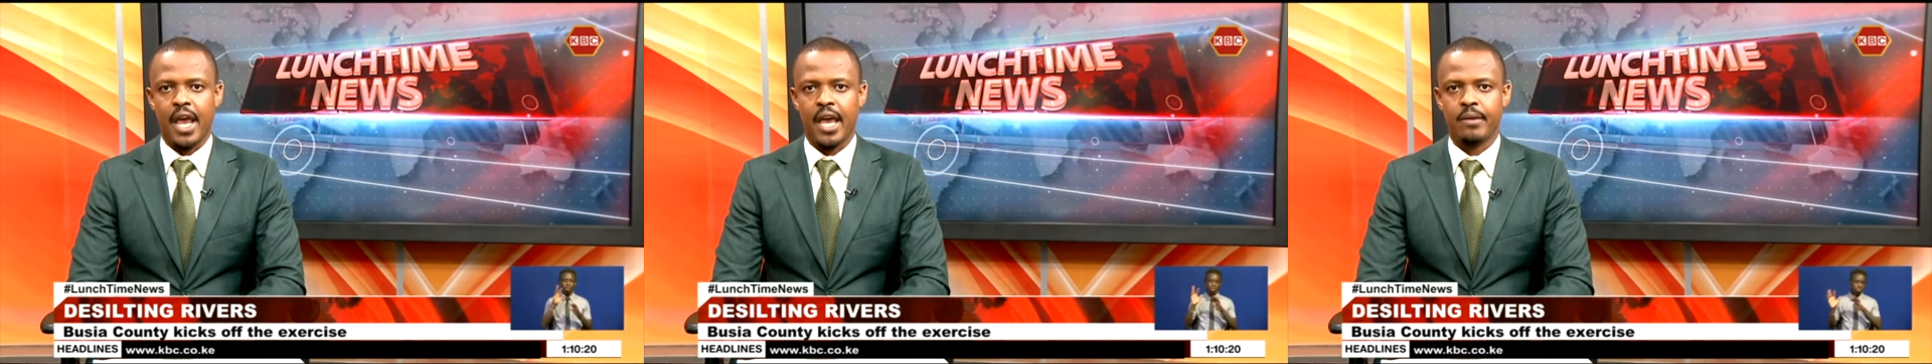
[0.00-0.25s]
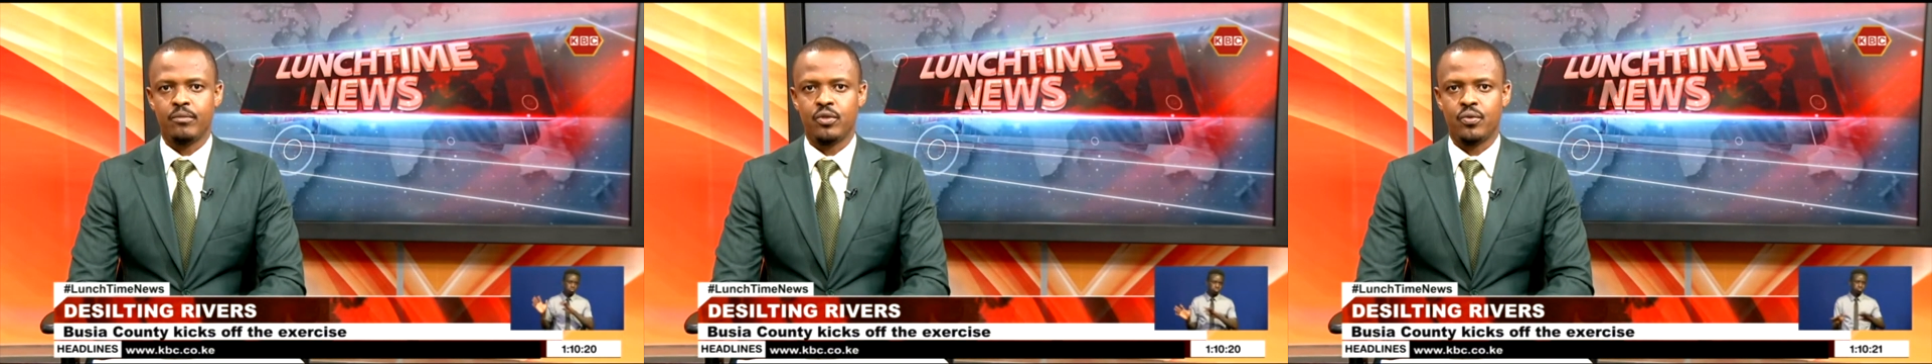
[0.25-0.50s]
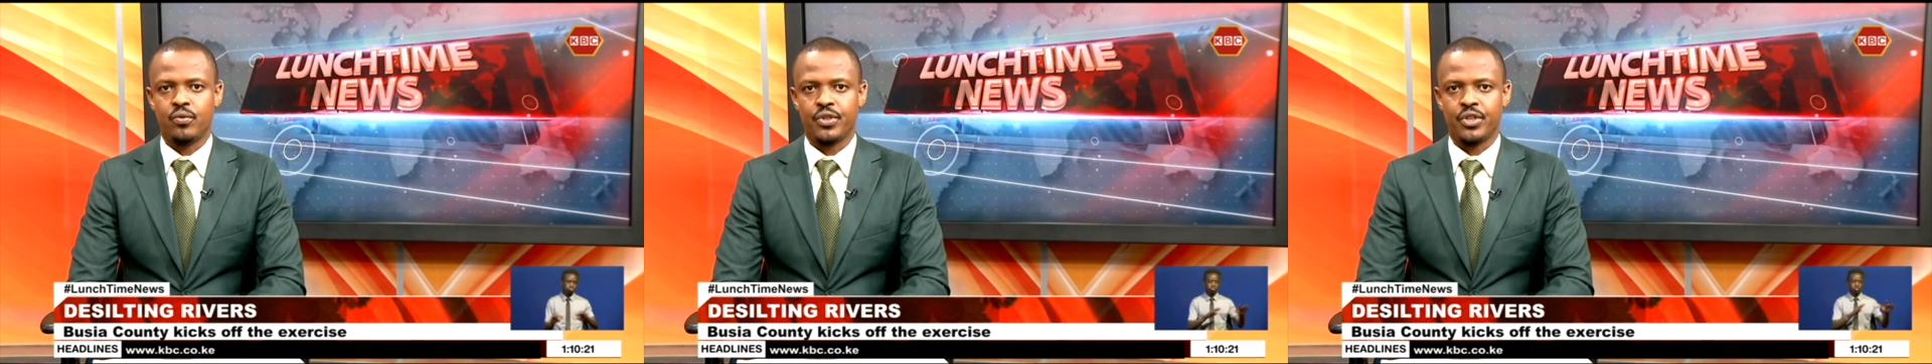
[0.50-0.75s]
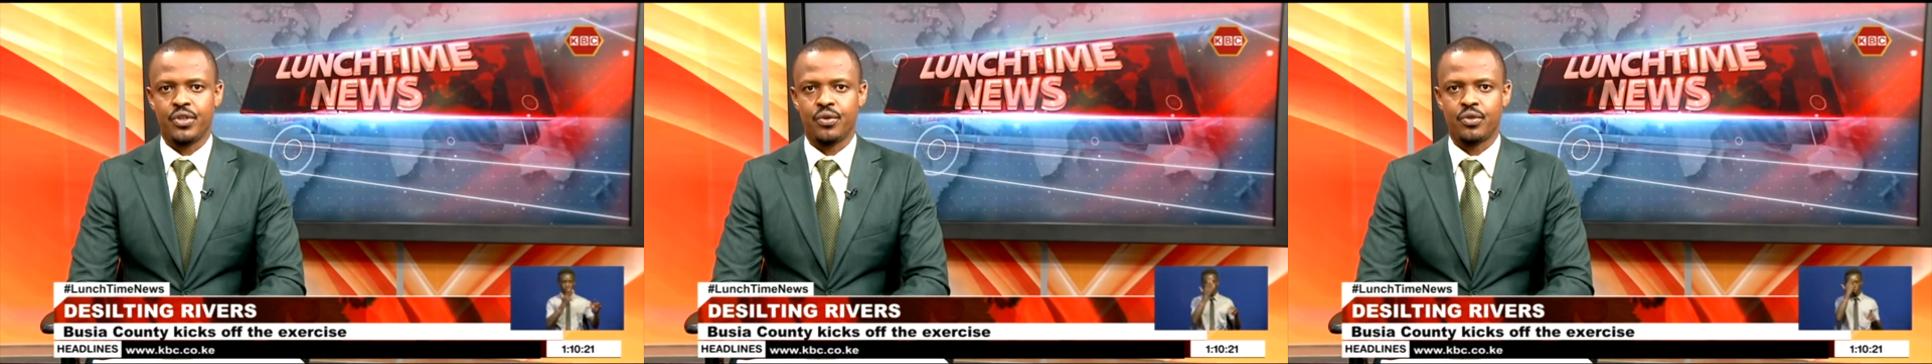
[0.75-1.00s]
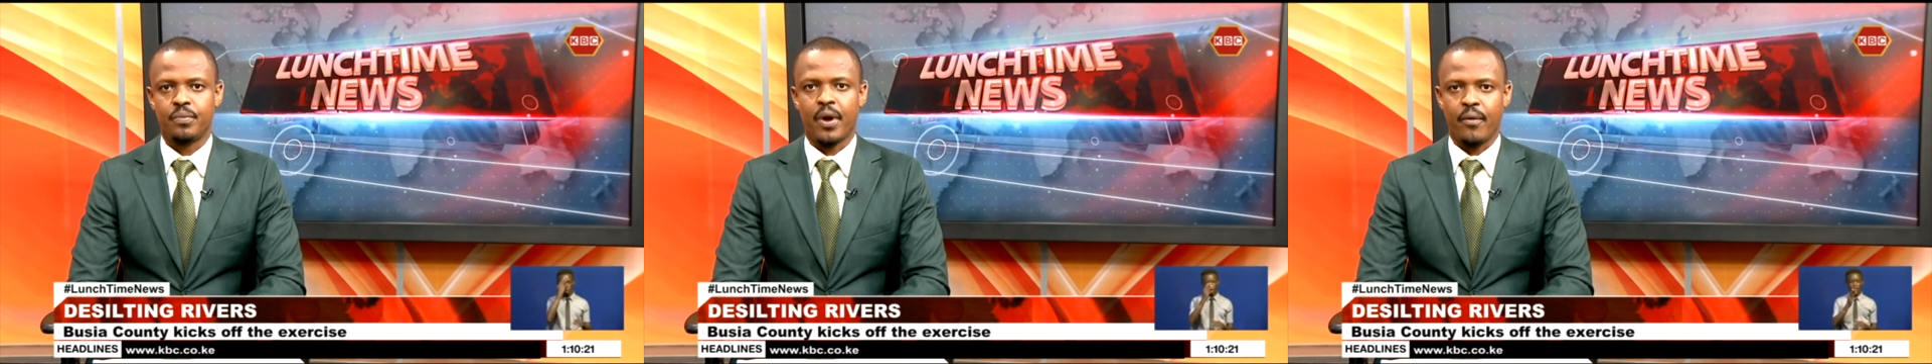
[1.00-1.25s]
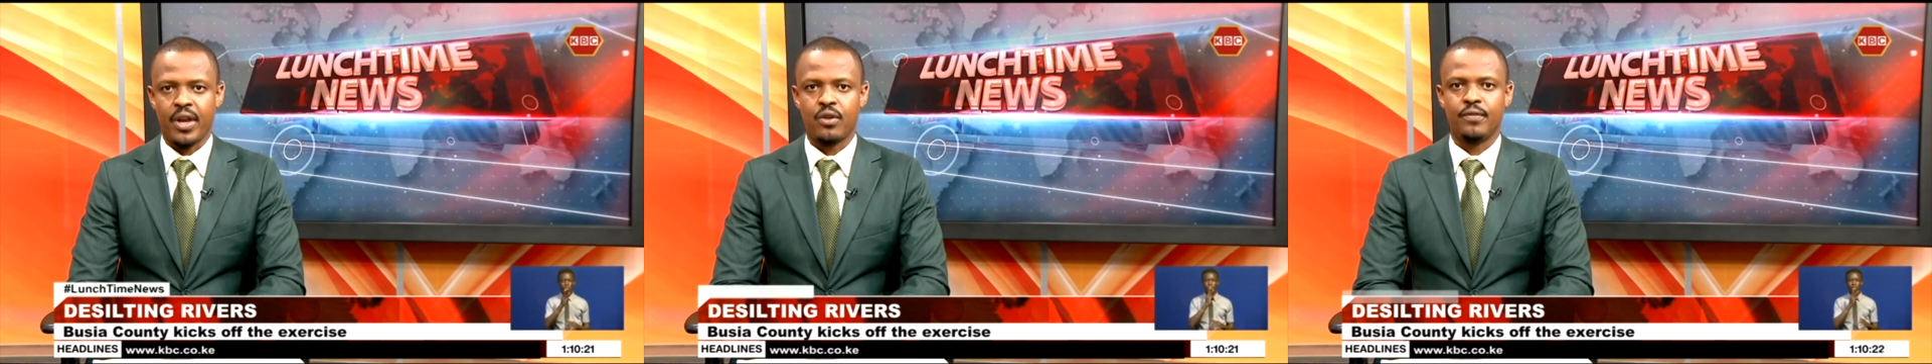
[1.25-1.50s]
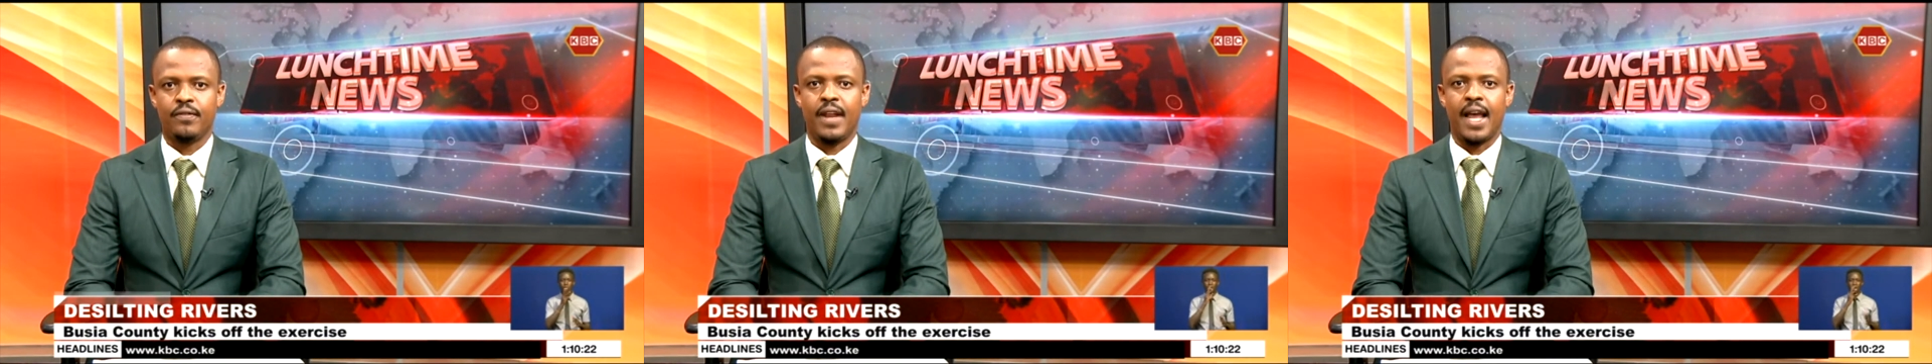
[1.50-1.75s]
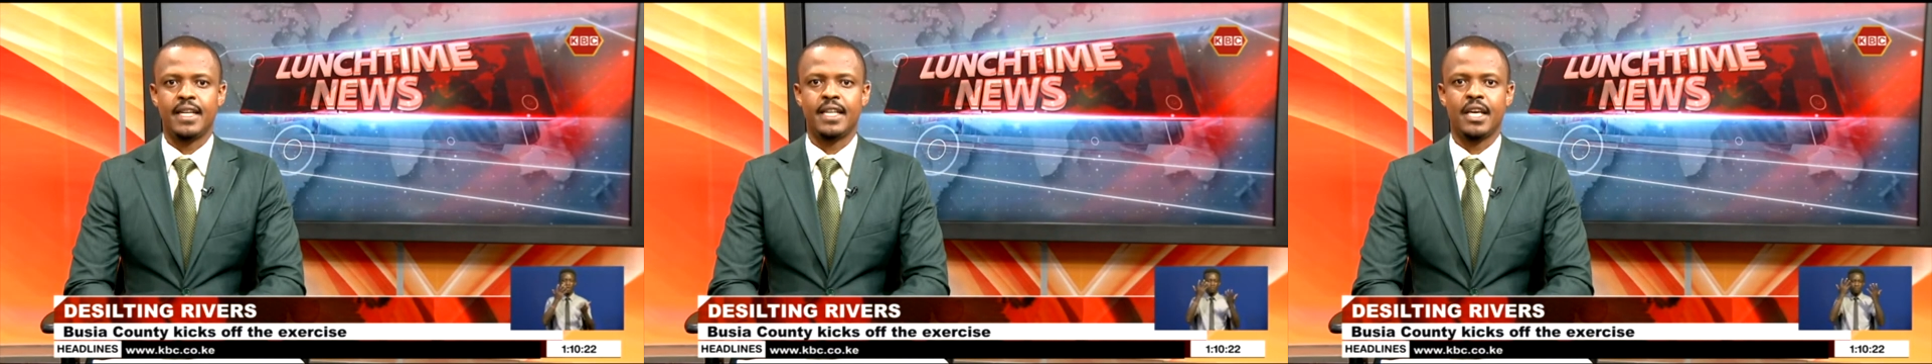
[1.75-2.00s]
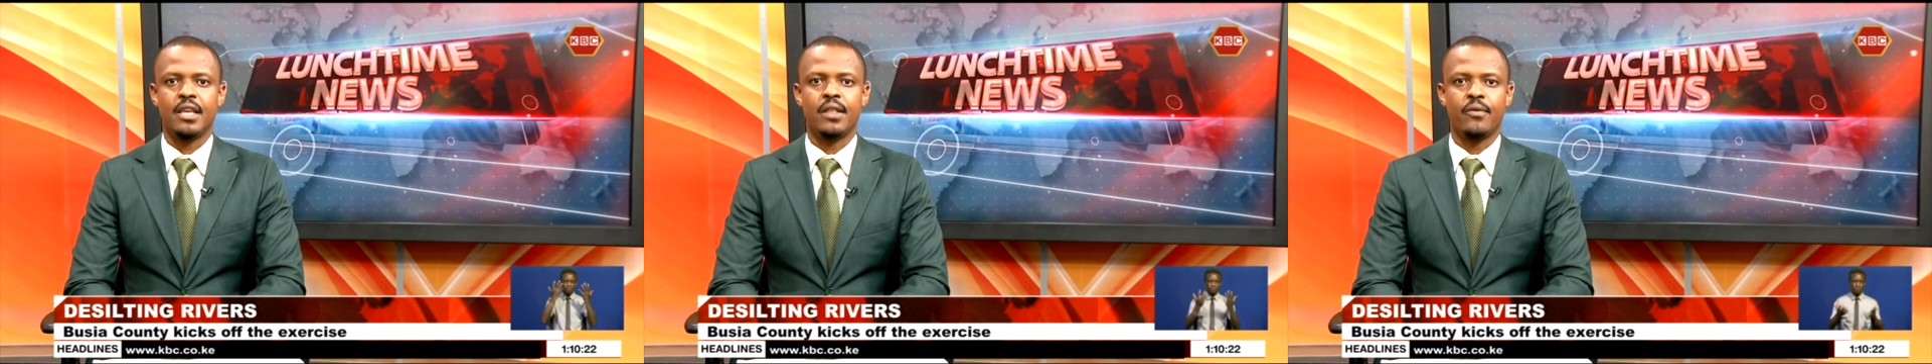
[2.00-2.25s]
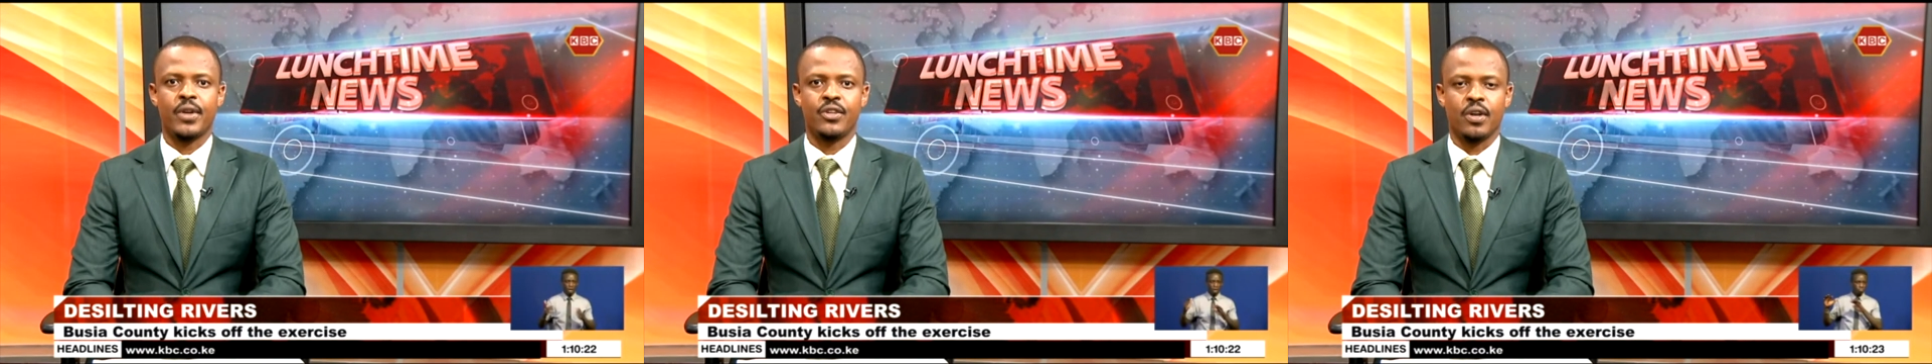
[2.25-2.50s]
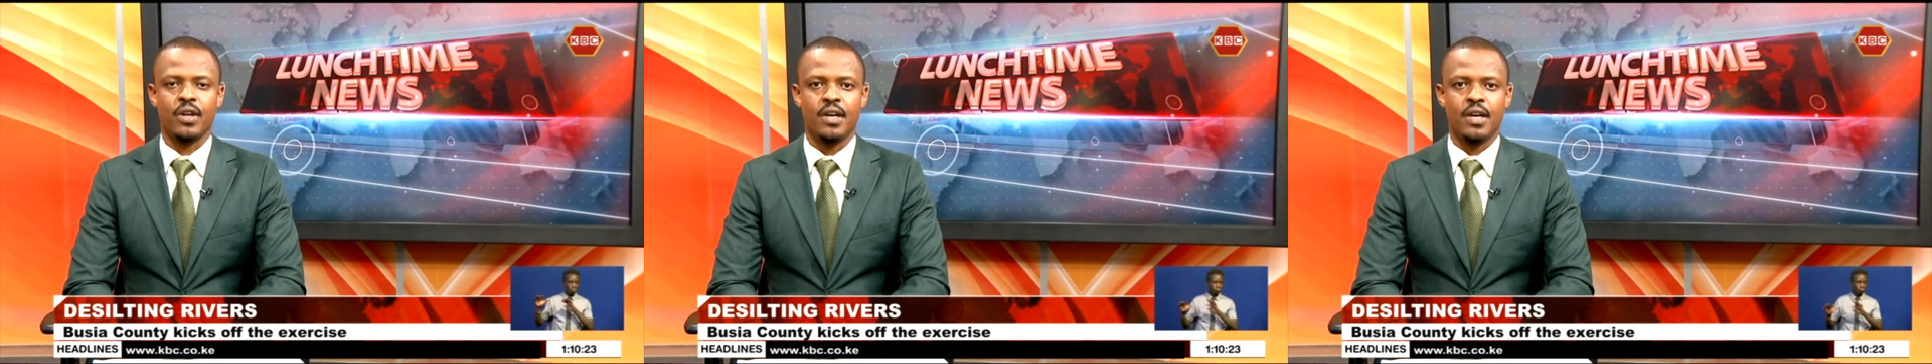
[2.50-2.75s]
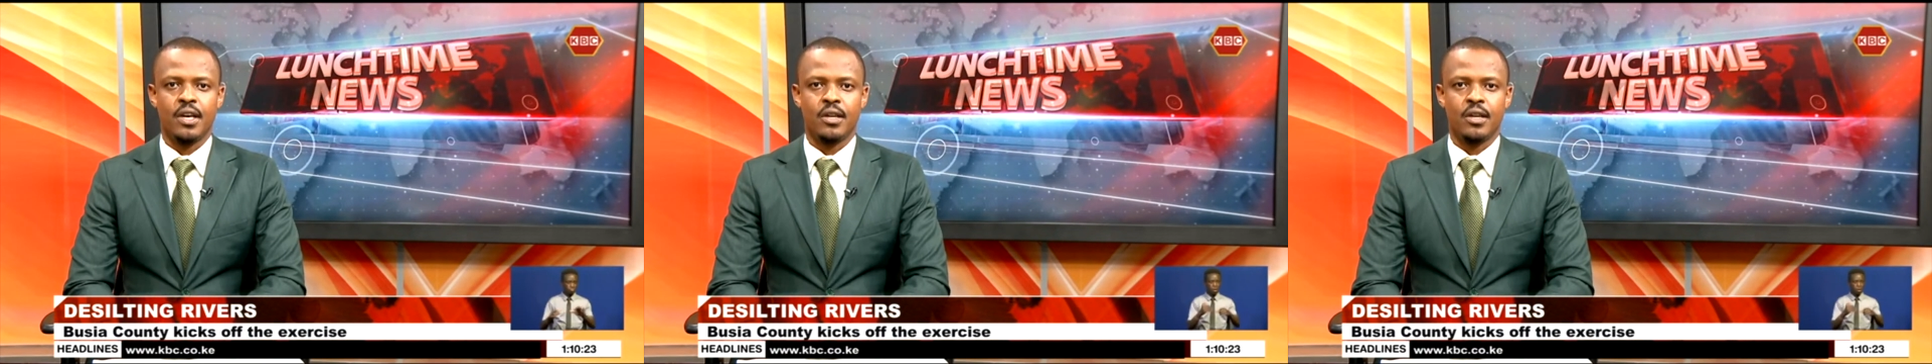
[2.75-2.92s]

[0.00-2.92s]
aim to reduce perennial flooding in the region.